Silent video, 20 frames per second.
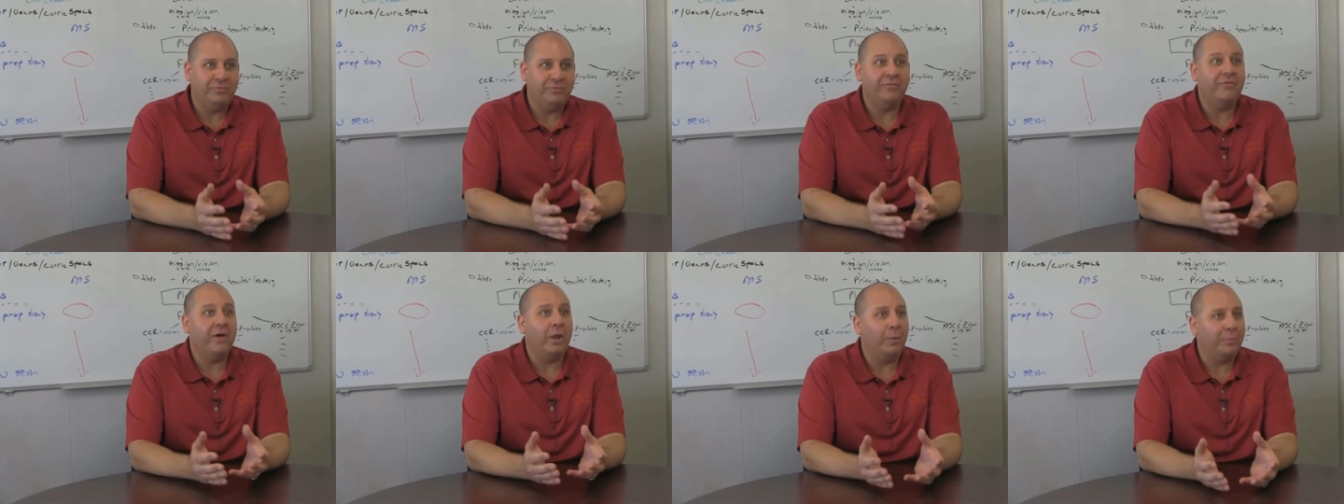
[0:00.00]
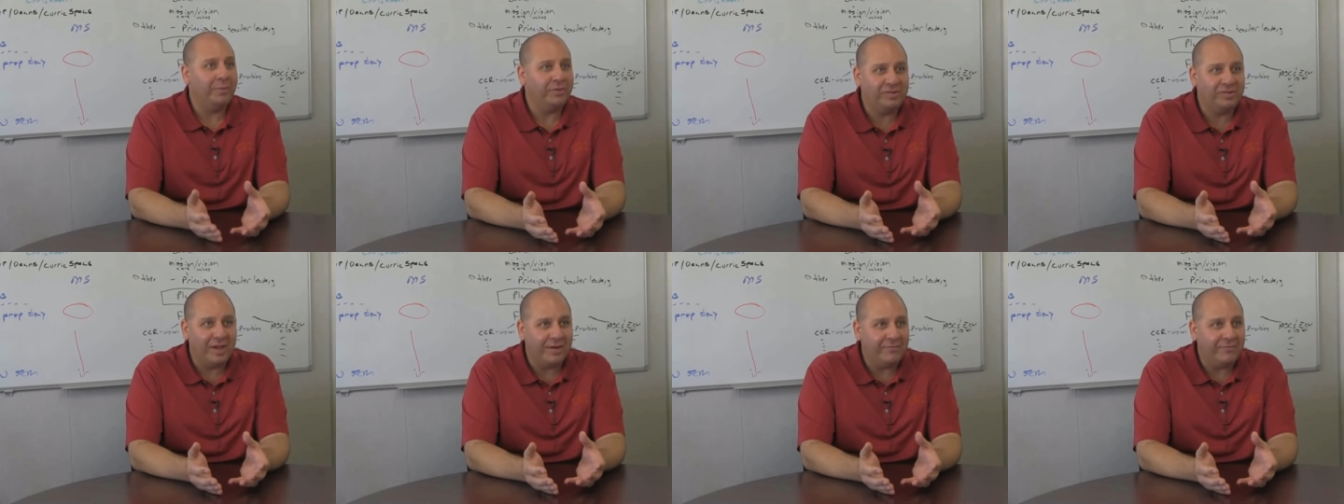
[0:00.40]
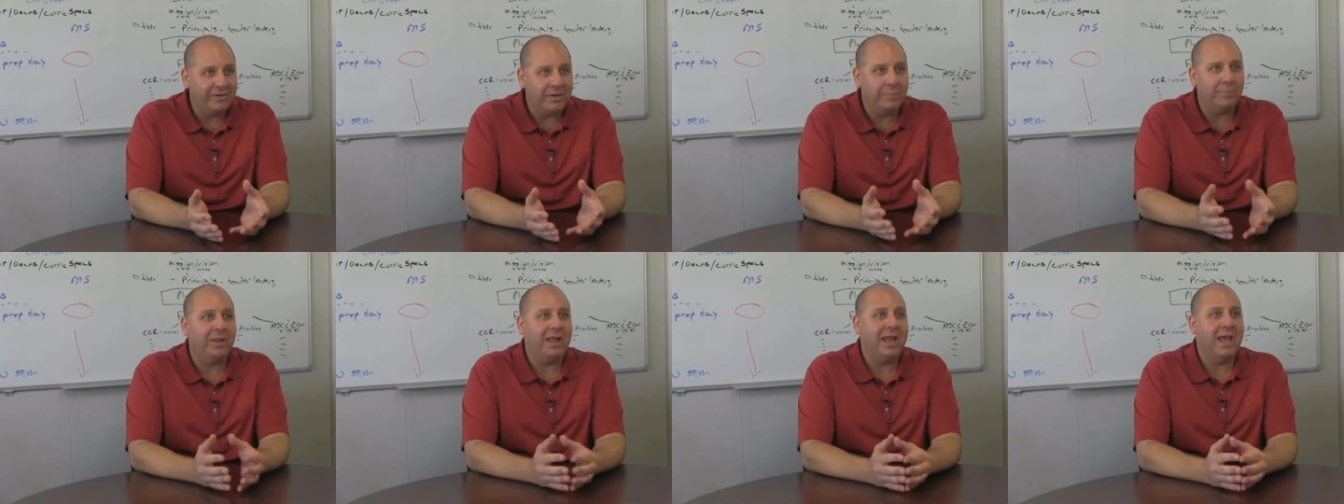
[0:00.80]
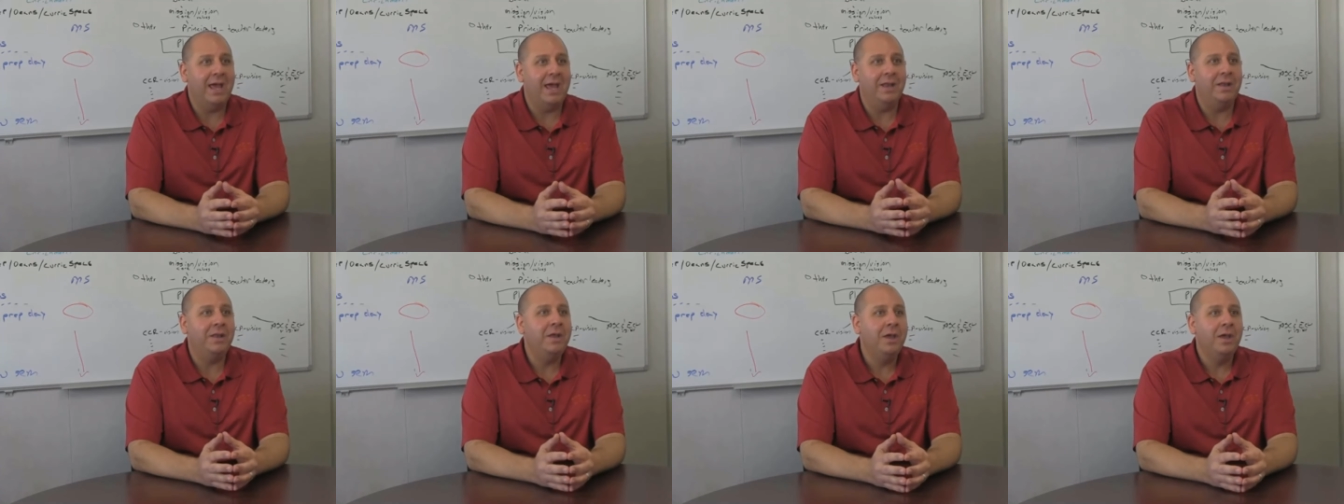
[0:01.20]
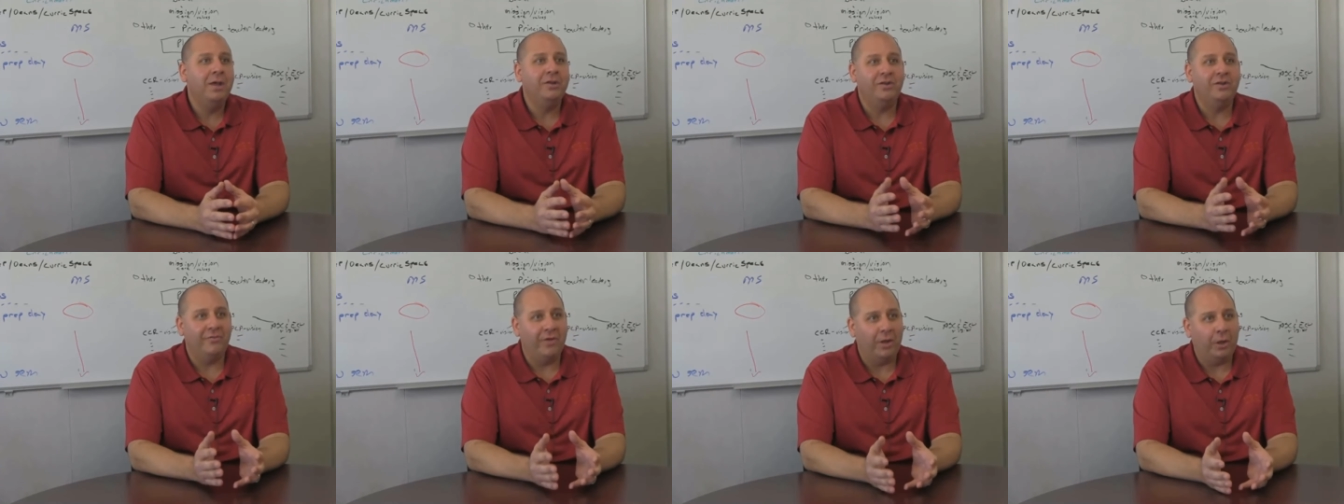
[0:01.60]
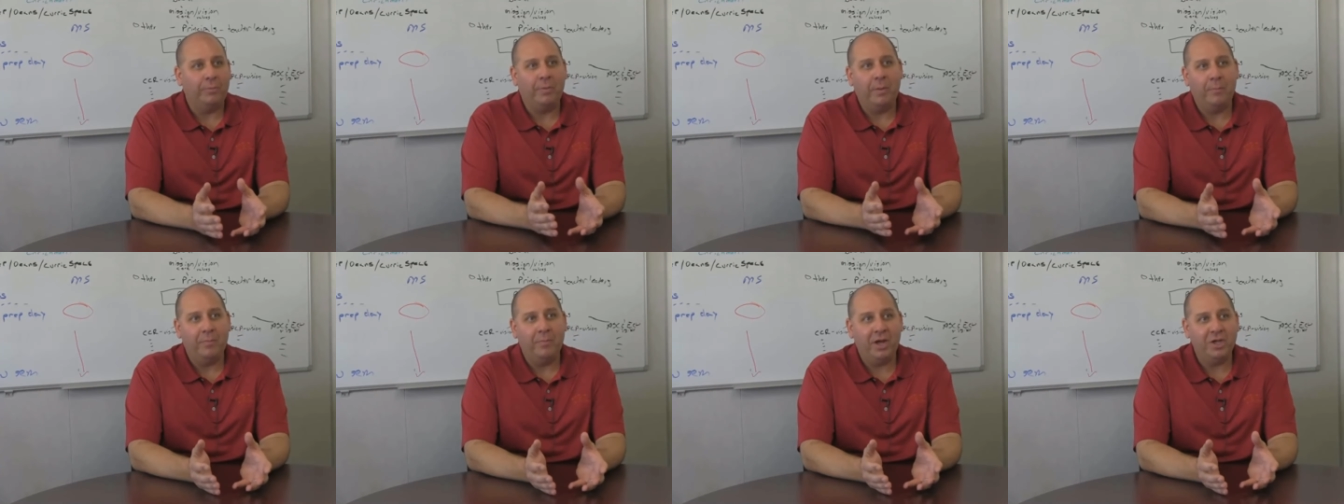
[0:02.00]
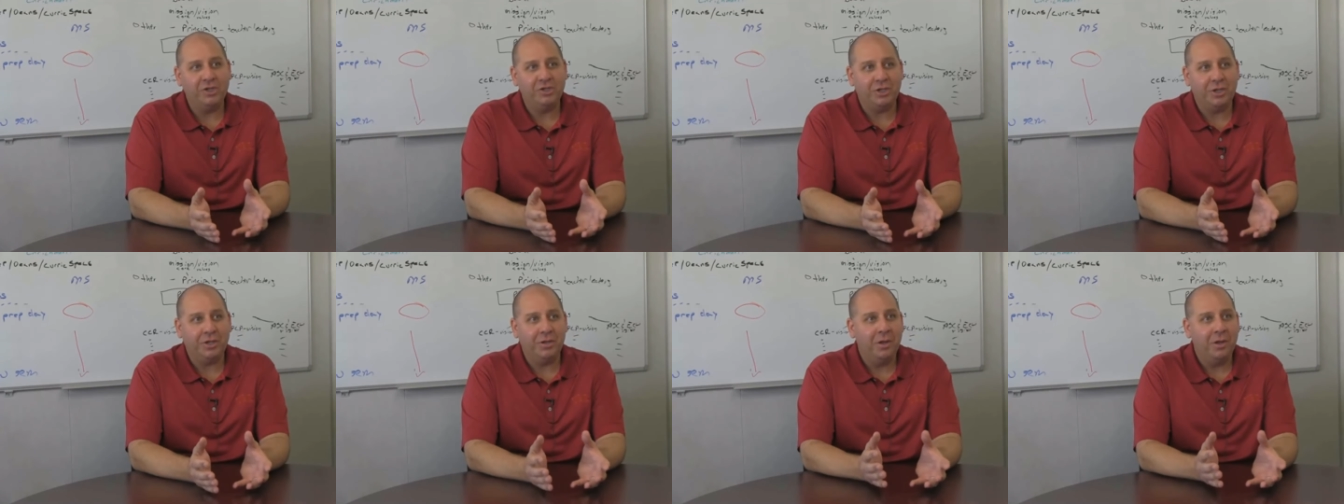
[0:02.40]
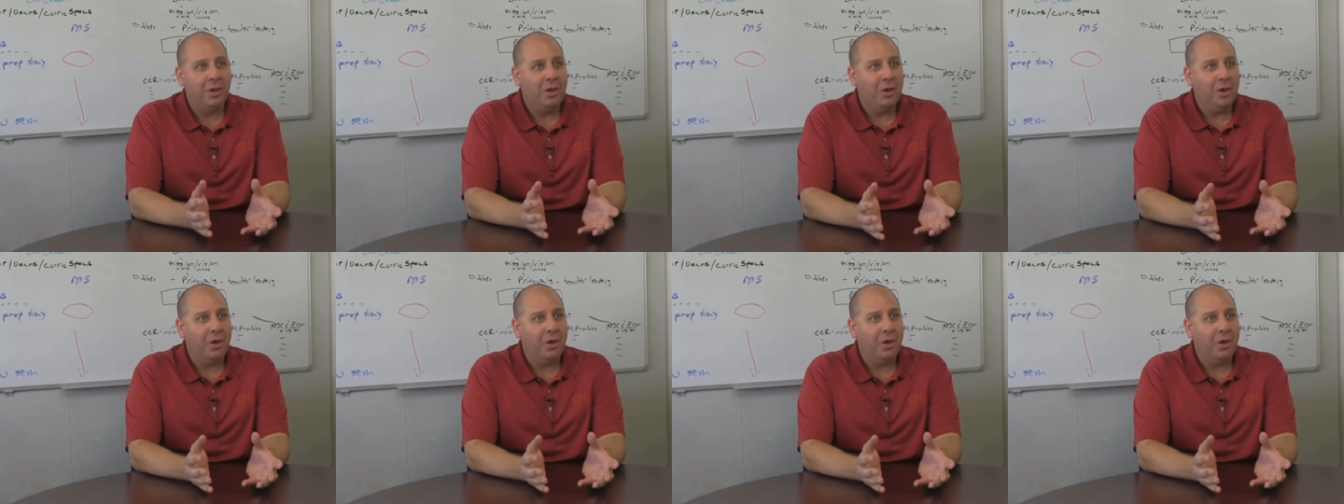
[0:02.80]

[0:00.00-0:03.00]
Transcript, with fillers: develop a safety plan, develop a budget.